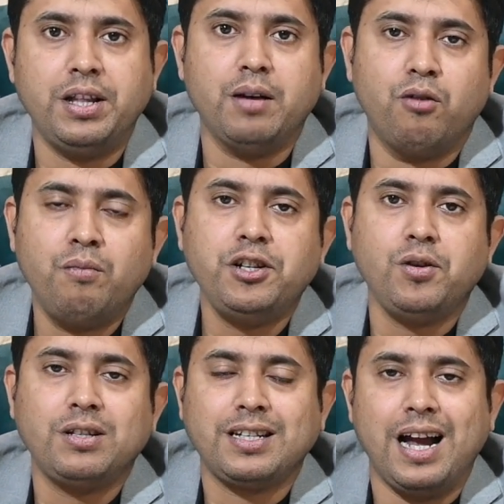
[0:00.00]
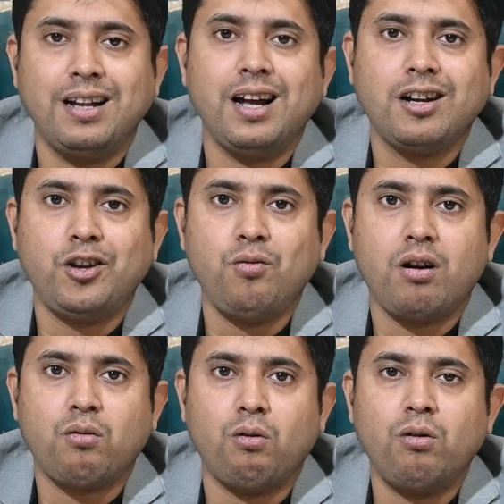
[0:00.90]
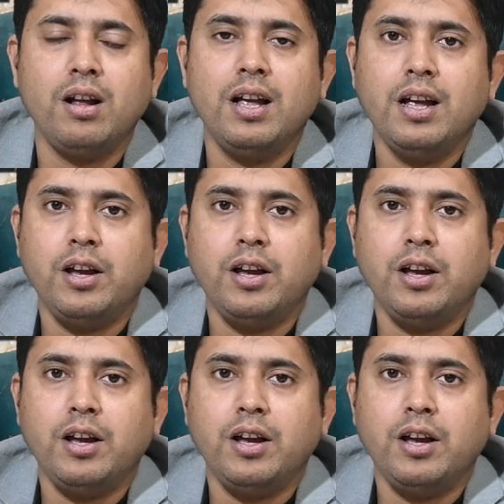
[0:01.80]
The moment you scan that QR code,